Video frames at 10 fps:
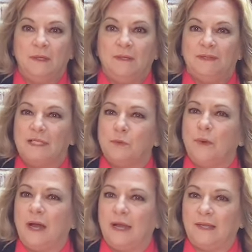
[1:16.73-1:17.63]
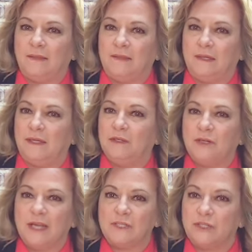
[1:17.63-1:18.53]
That's why the
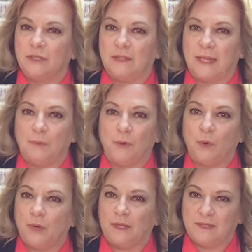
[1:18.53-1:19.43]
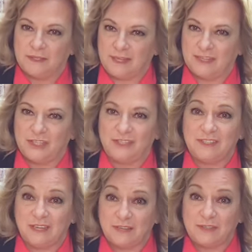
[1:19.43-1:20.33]
International Labor Organization
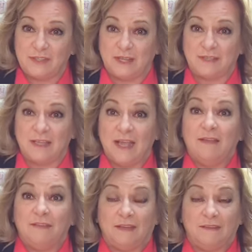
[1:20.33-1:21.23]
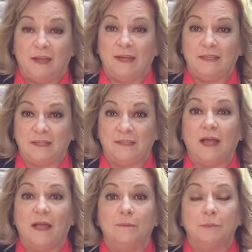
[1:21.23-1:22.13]
tells us that
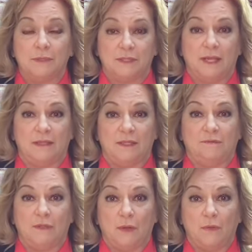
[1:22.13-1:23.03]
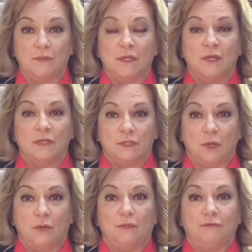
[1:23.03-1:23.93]
99% of those
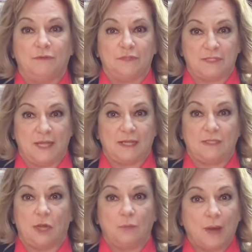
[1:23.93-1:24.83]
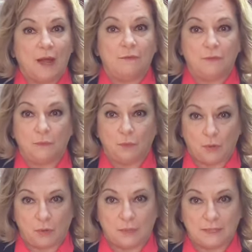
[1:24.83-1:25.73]
sold for sex around the
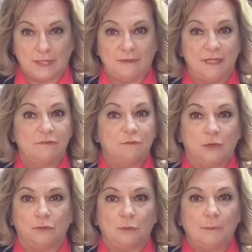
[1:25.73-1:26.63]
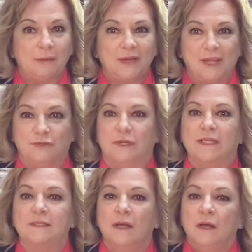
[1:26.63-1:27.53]
world in these vulnerable
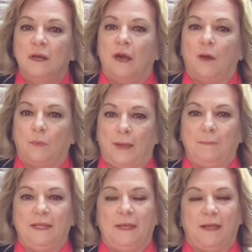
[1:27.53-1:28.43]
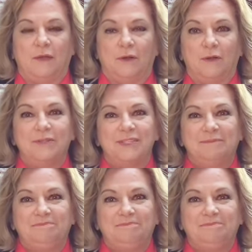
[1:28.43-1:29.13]
countries are women and girls.